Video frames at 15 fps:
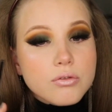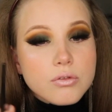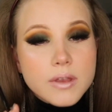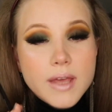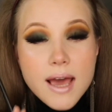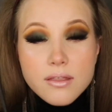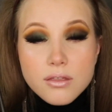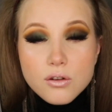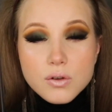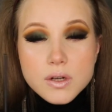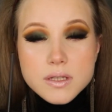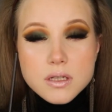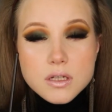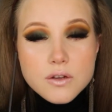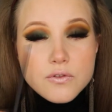Yeah, there
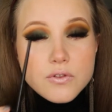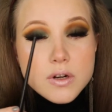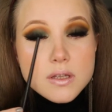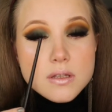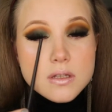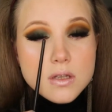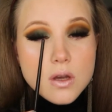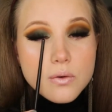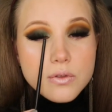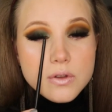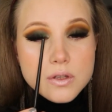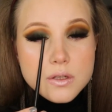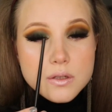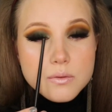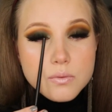is a difference. So
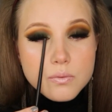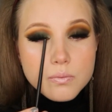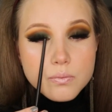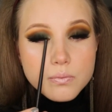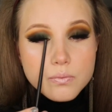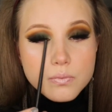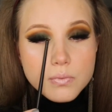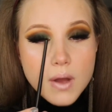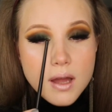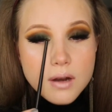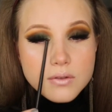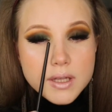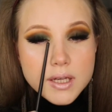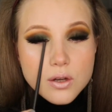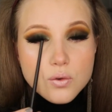this kind
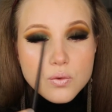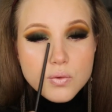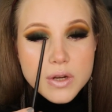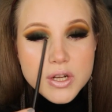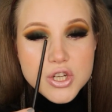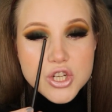of like green